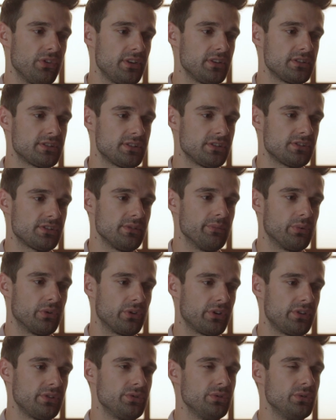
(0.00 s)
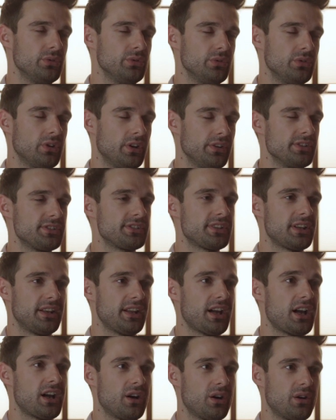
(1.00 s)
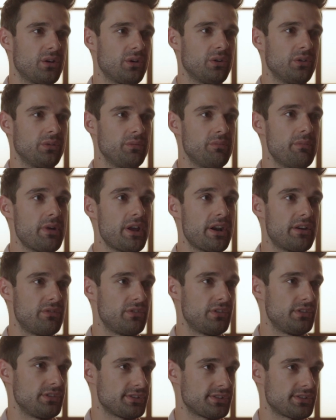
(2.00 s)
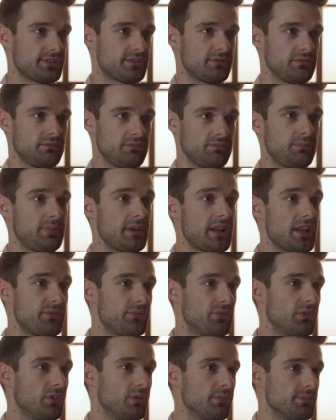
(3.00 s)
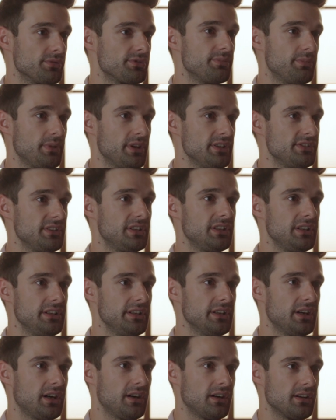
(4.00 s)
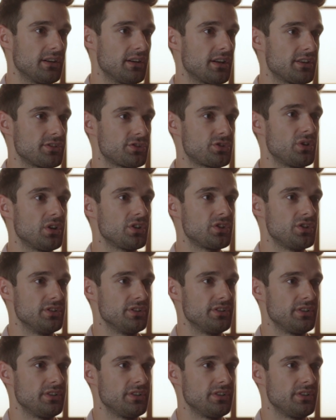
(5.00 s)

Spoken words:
this, it's important to understand how Metaverse platforms basically are structured.